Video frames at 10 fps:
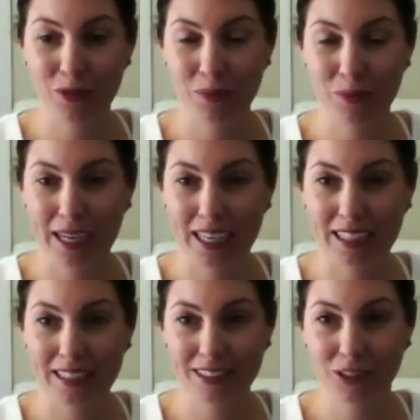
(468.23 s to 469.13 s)

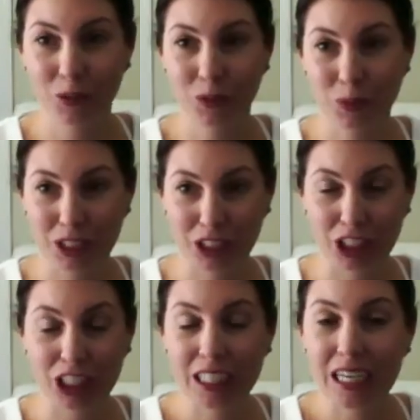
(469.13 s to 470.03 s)
my
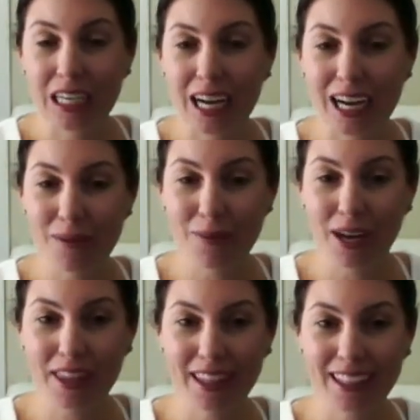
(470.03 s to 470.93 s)
career.
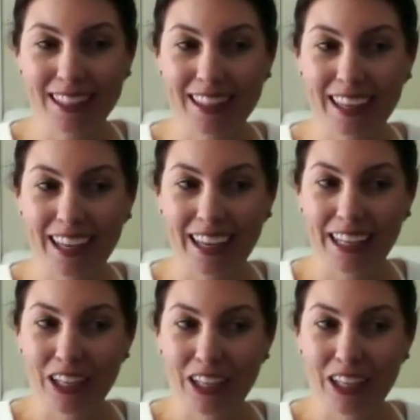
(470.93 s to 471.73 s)
I think that